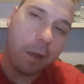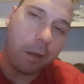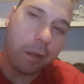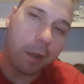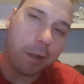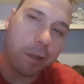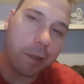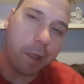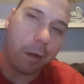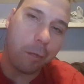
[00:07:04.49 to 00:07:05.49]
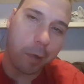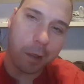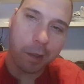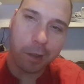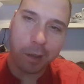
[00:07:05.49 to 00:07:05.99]
the thing is, you get
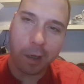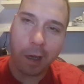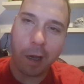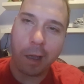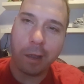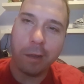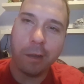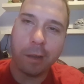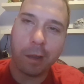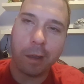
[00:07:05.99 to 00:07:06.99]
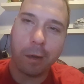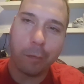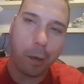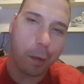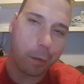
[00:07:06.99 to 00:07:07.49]
wind in the eye, and you get a
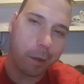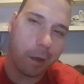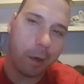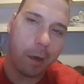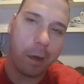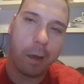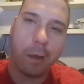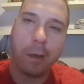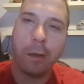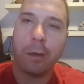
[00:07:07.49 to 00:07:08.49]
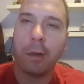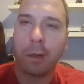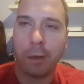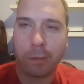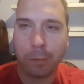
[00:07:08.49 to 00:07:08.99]
watery eye, and then you're
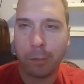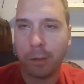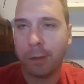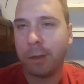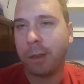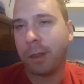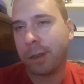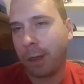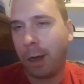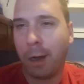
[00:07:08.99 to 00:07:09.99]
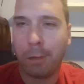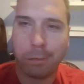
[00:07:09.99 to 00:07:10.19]
uncomfortable, and you gotta stop,